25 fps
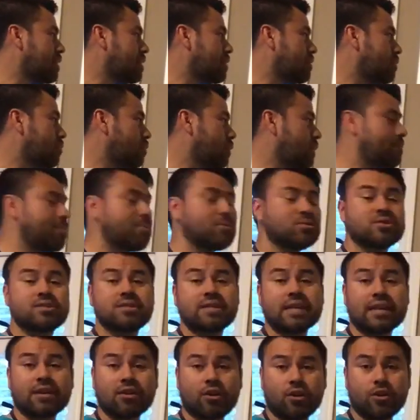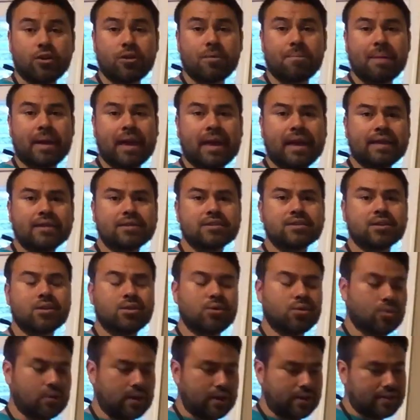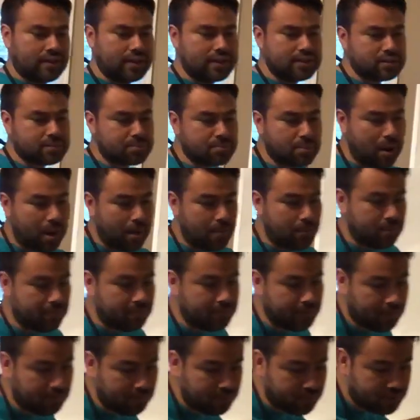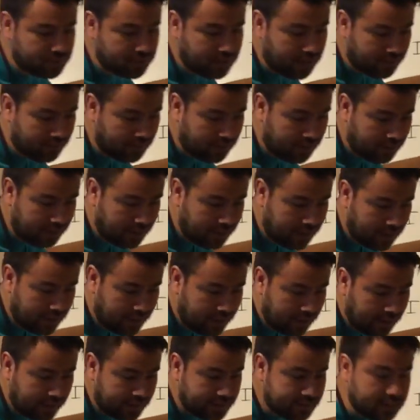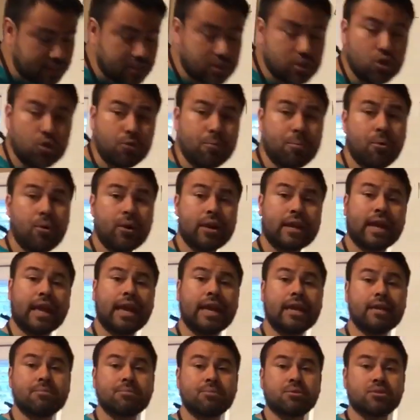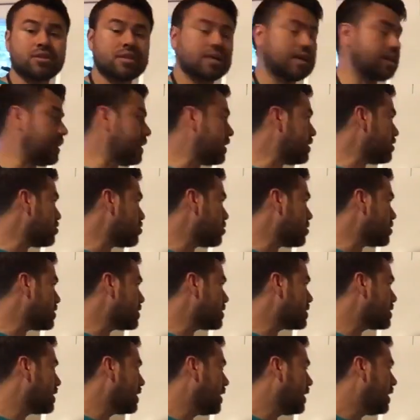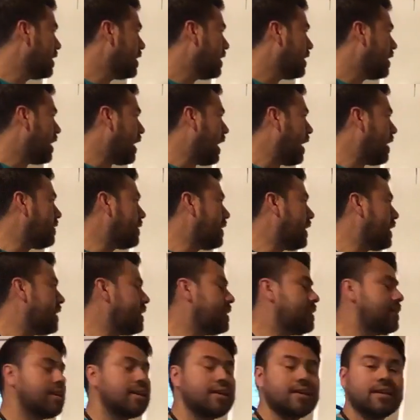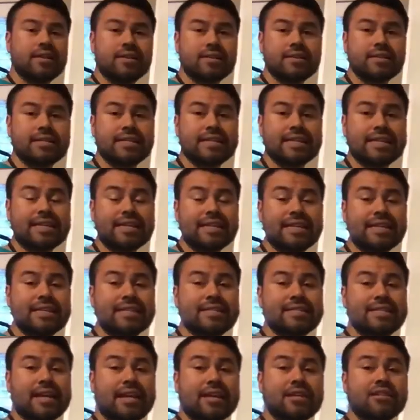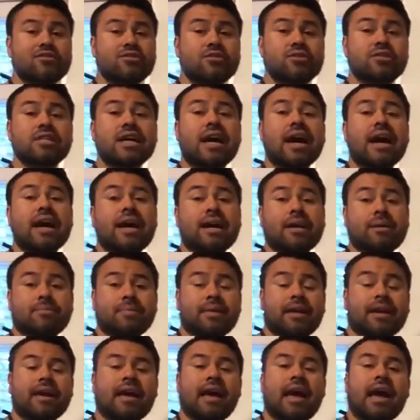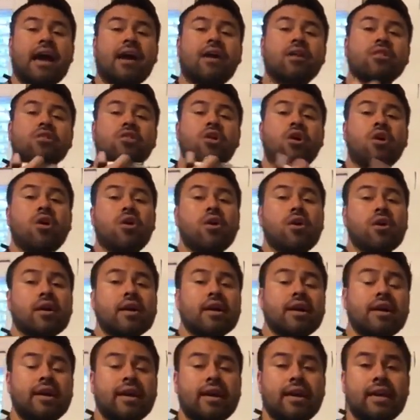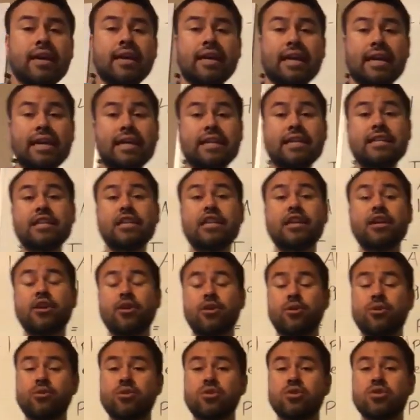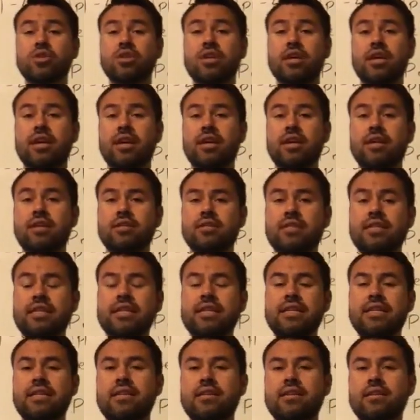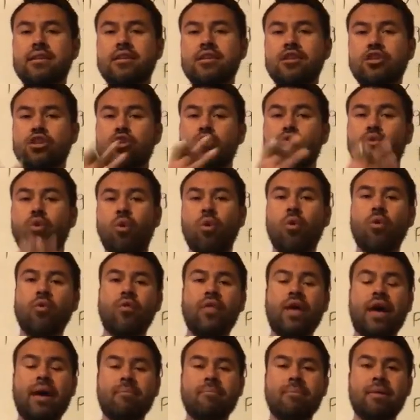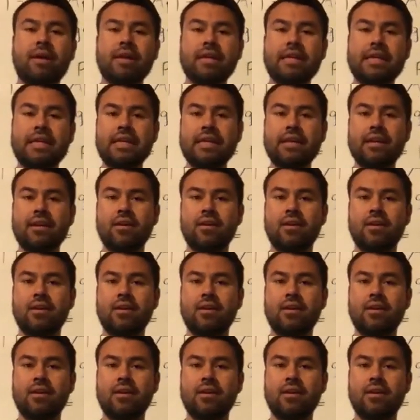What percent are you paying? So in this problem, number 7, it's a 2.8% interest. And then T stands for time, like how long in years did you hold that money,